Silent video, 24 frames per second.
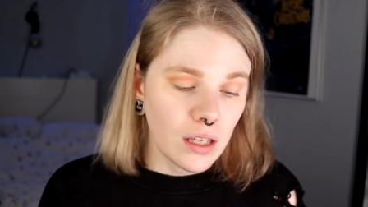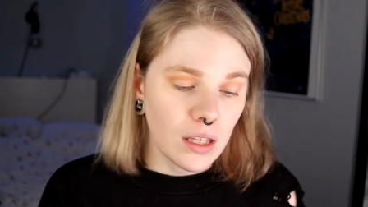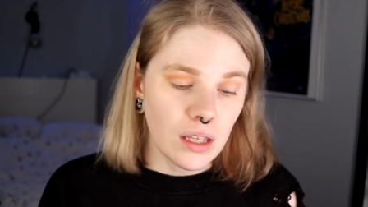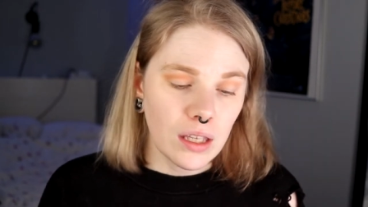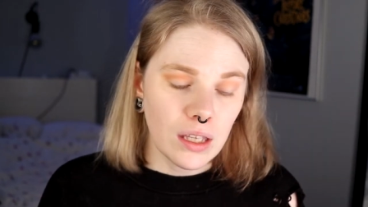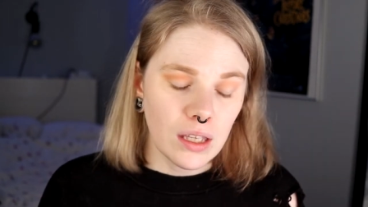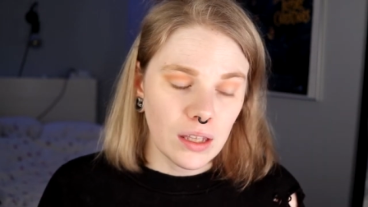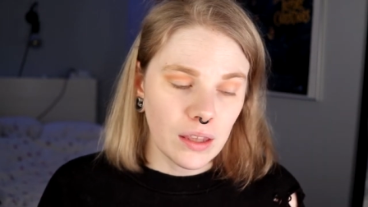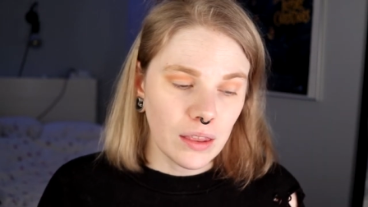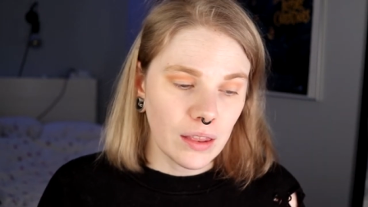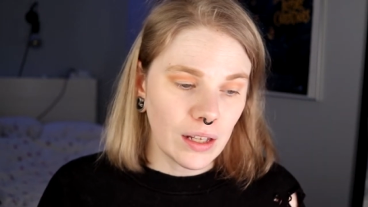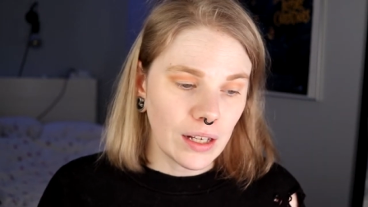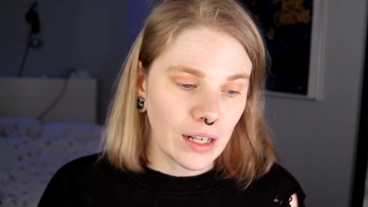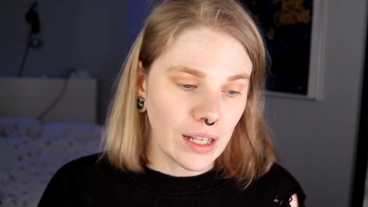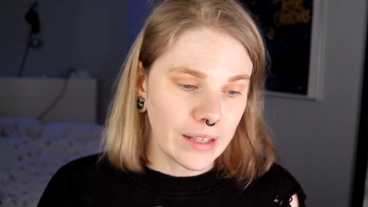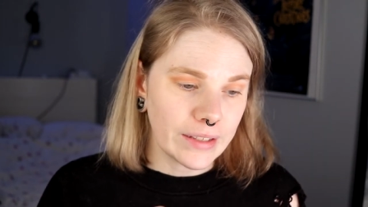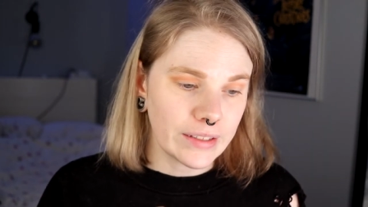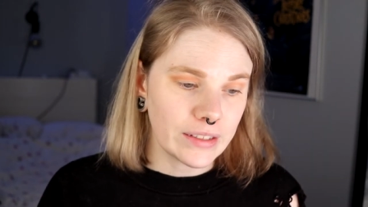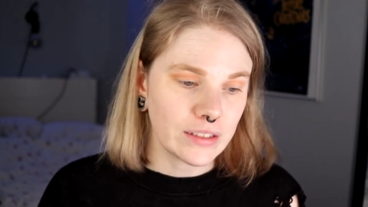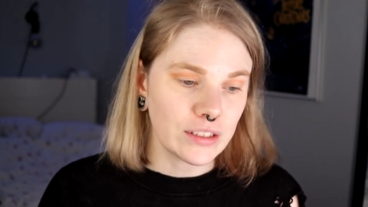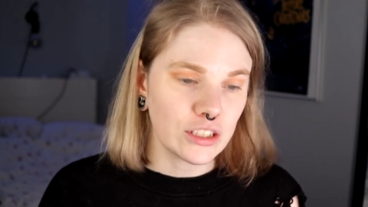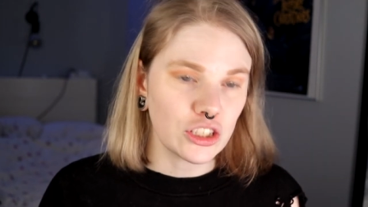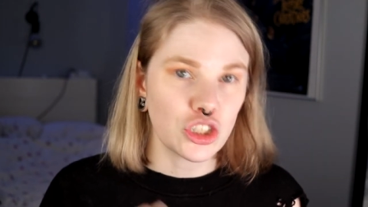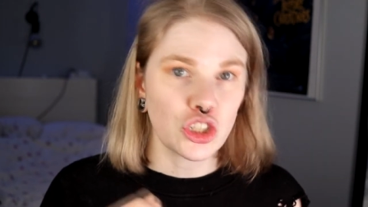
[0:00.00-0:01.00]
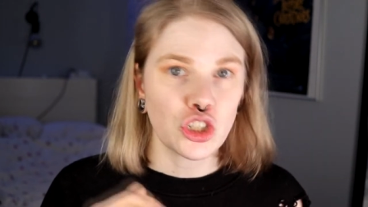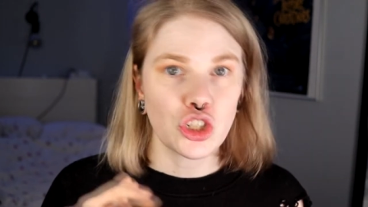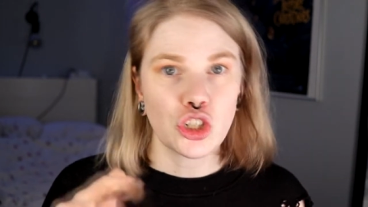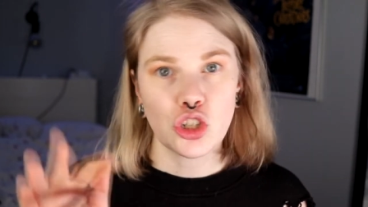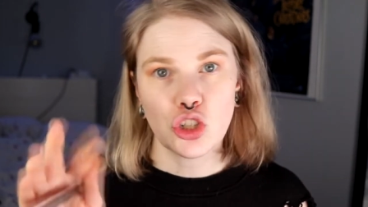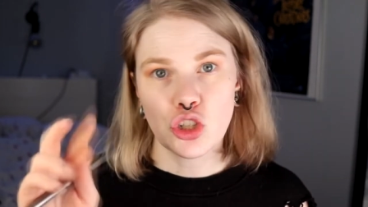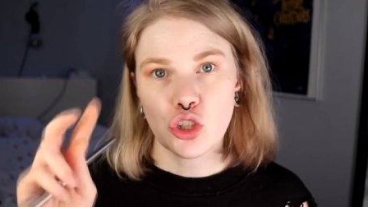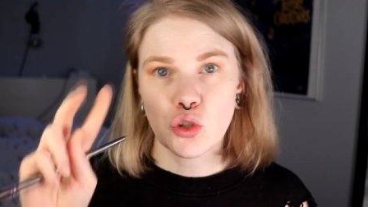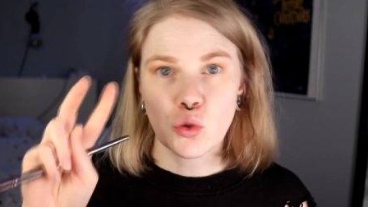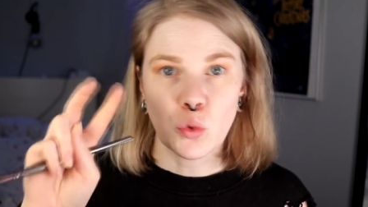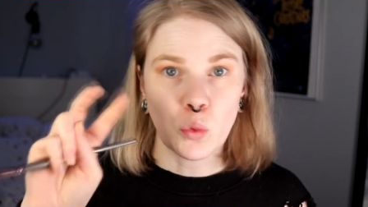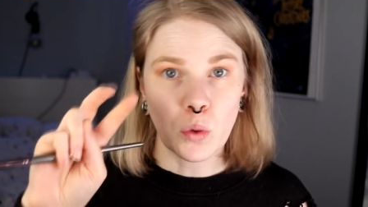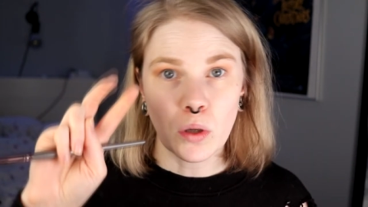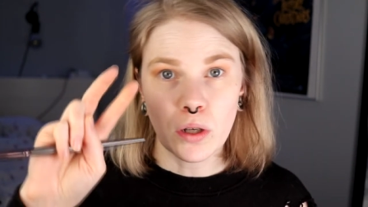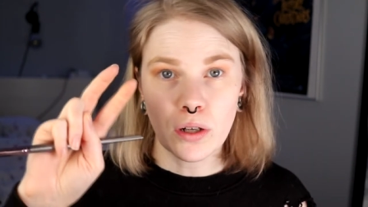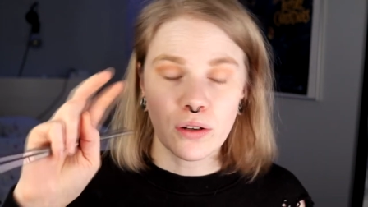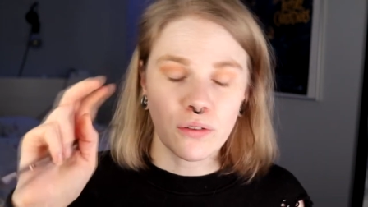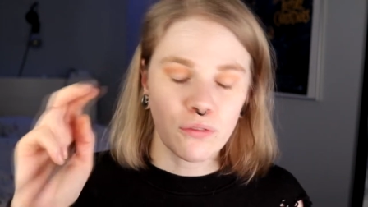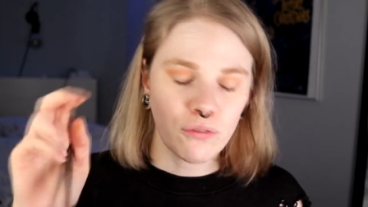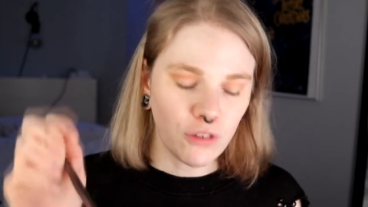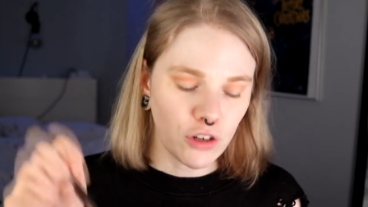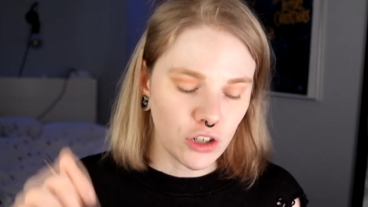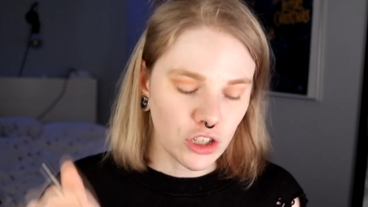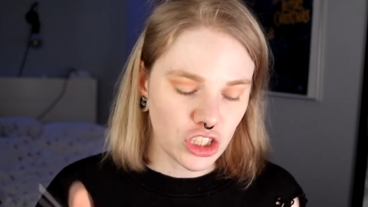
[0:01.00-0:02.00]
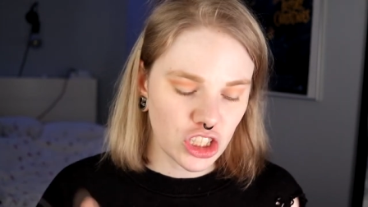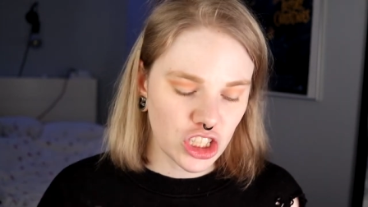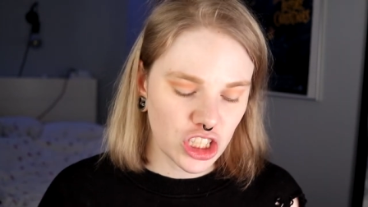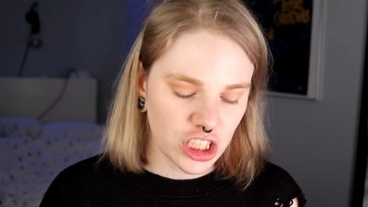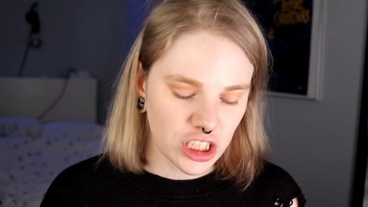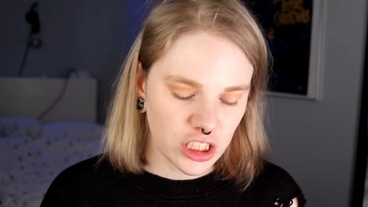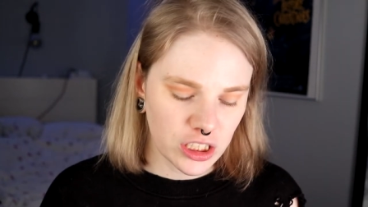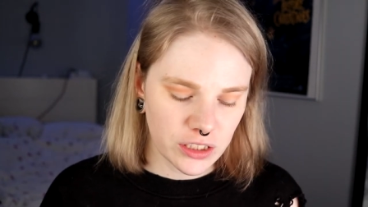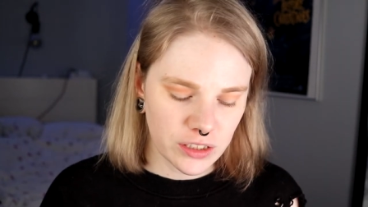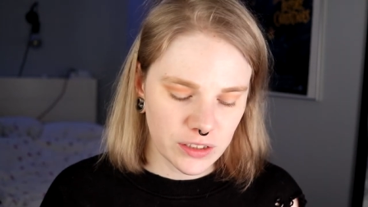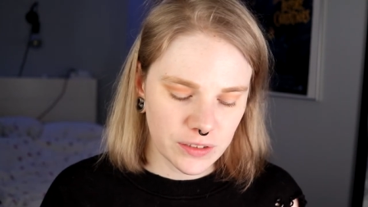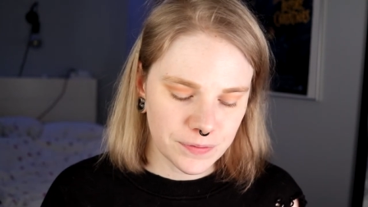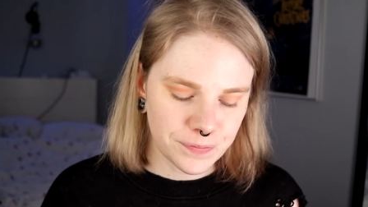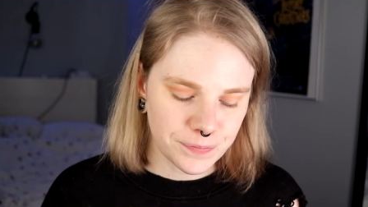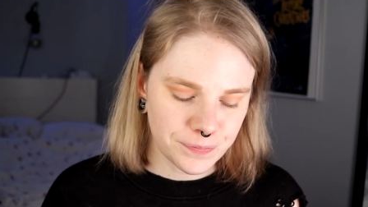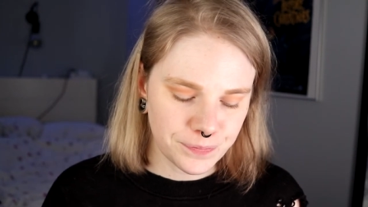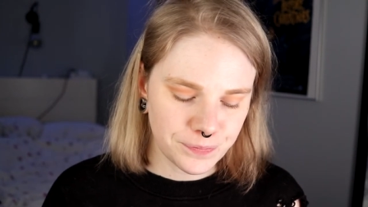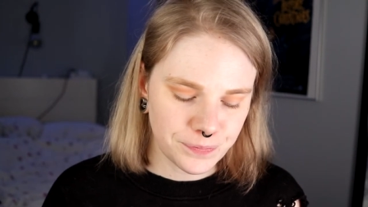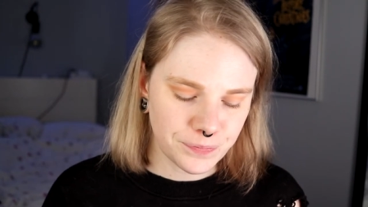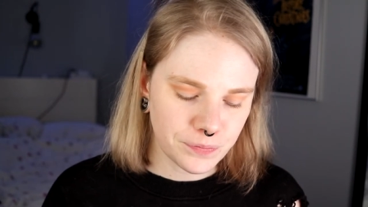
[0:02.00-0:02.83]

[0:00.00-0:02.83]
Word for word: And like the short version